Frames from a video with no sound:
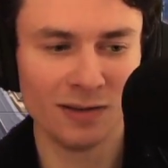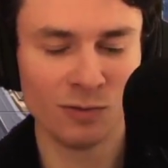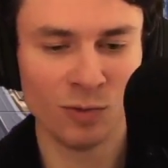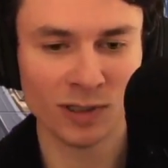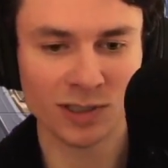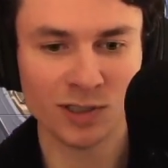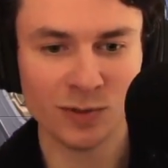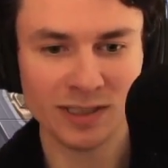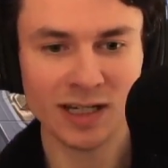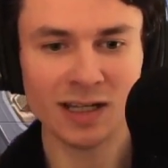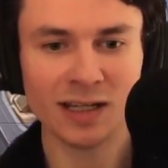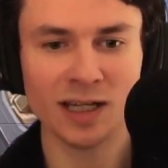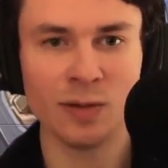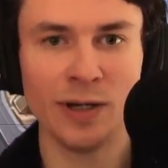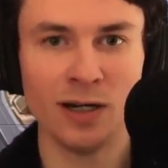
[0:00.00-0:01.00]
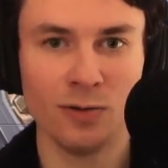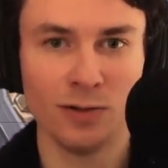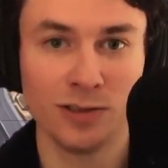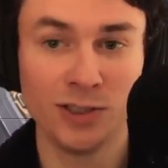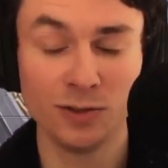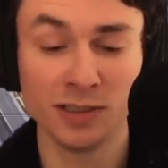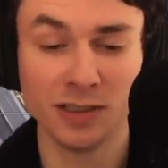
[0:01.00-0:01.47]
What she was yelling about with
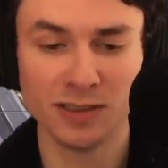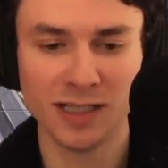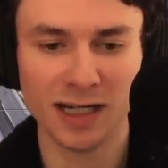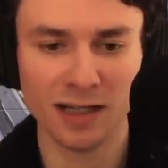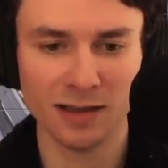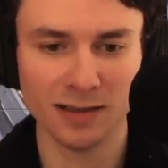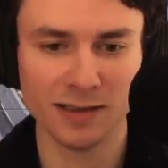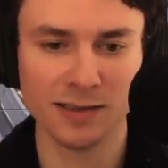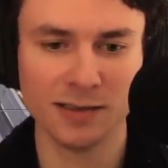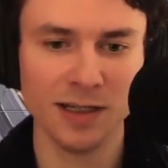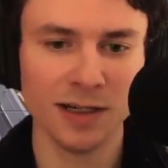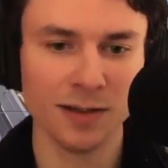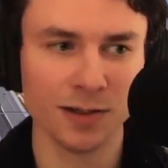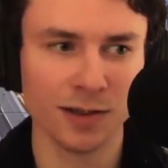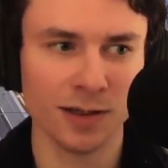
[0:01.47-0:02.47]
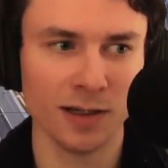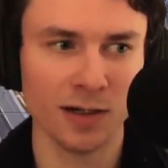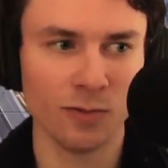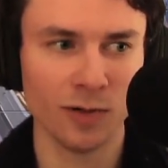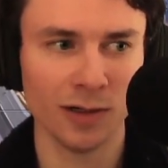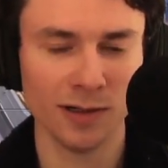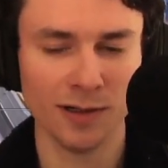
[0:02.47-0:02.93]
choosing talents is the other thing I
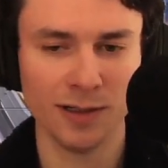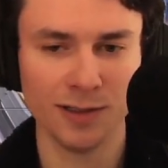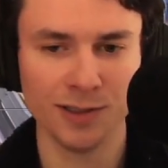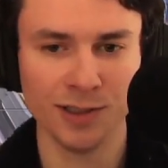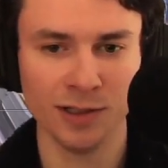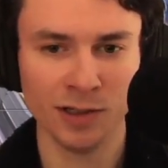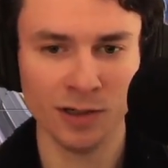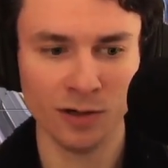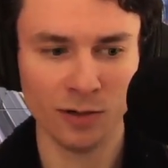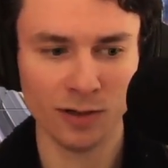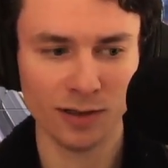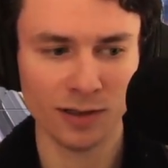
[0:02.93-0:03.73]
wanted to show,